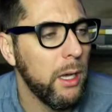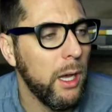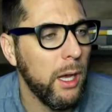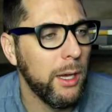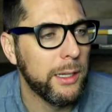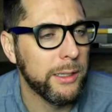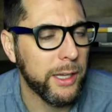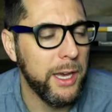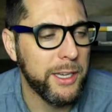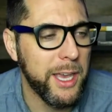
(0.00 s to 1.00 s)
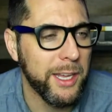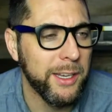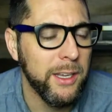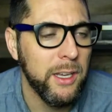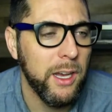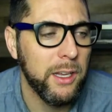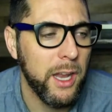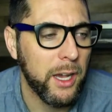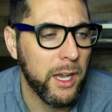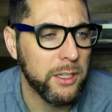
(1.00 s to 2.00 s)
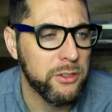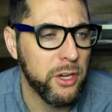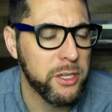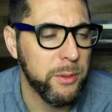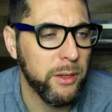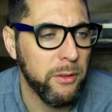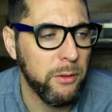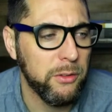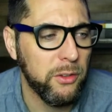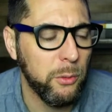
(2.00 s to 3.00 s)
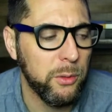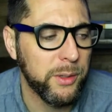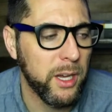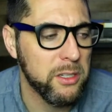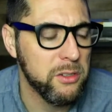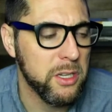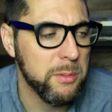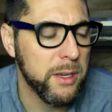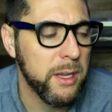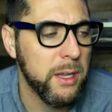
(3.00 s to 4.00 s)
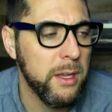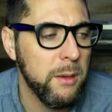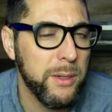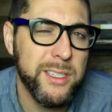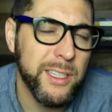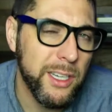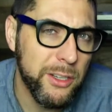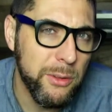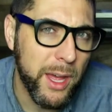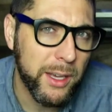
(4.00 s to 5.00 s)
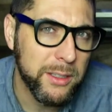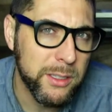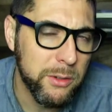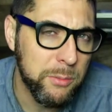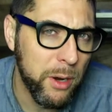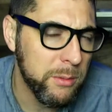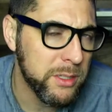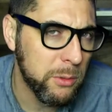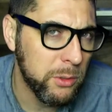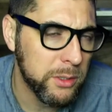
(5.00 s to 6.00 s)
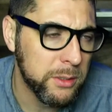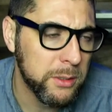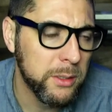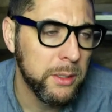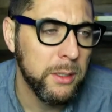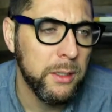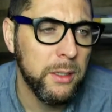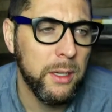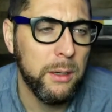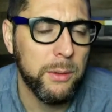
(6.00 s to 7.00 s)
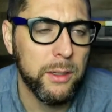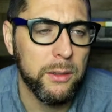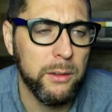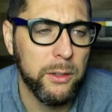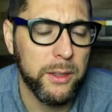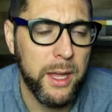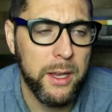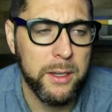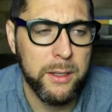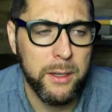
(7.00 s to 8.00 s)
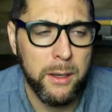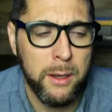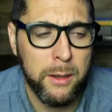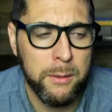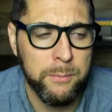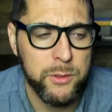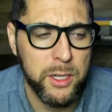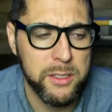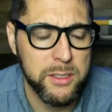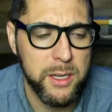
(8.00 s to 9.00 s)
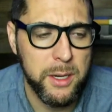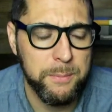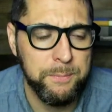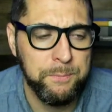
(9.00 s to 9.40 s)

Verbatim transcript: Again, not God's judgment, although it still would be God's judgment. But he's not going to do that because he already promised he wouldn't. And we can look at that in Genesis 9.